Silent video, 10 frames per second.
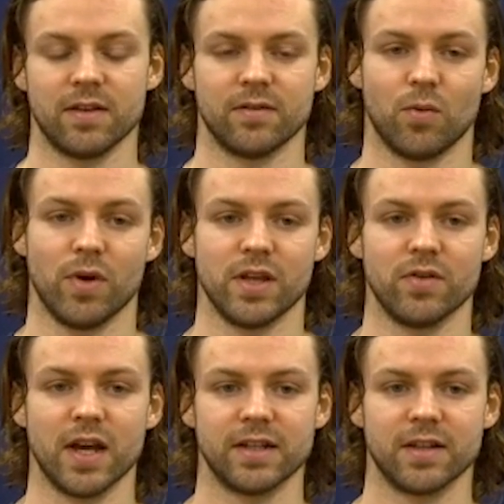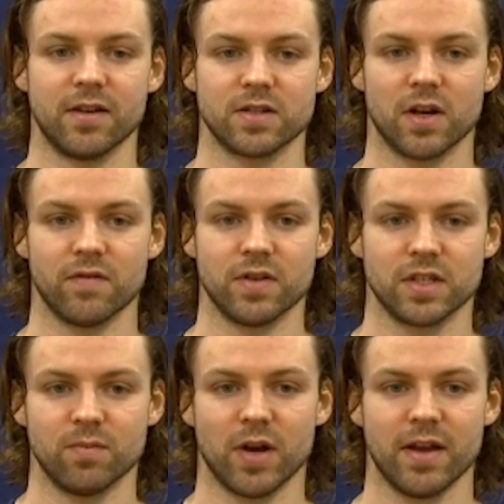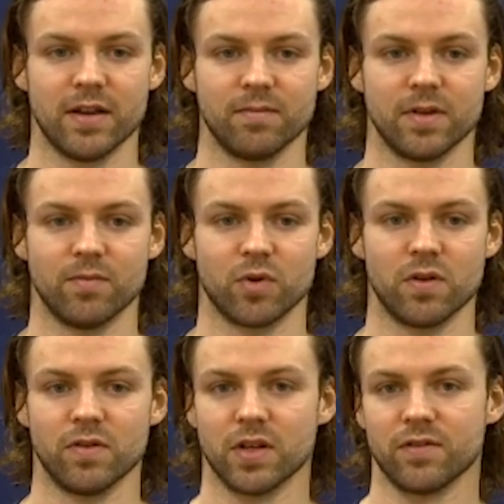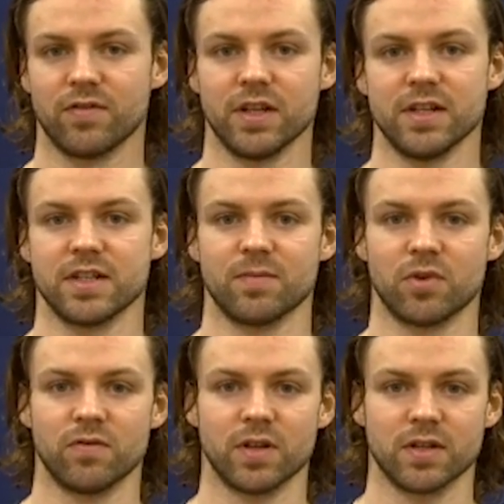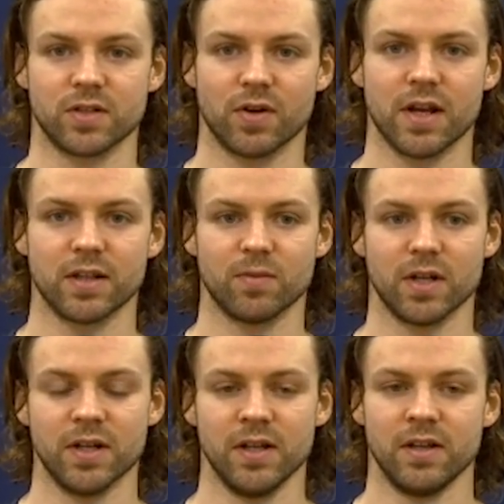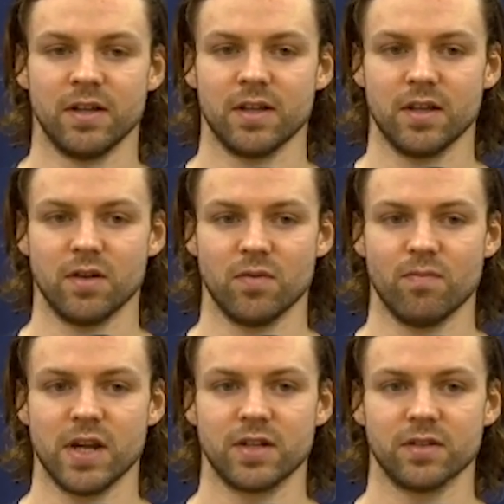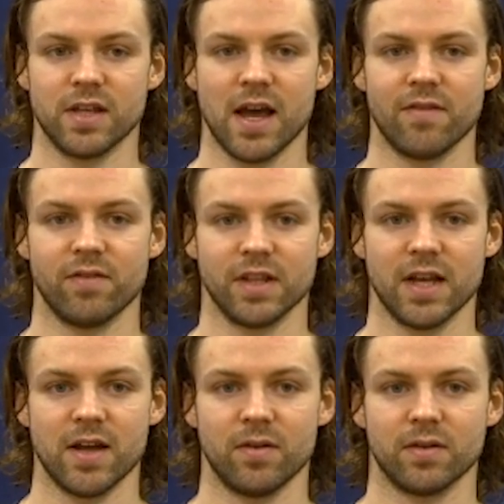the way you get there is obviously by improving your fitness, improving your strength, but, you know, mentally having that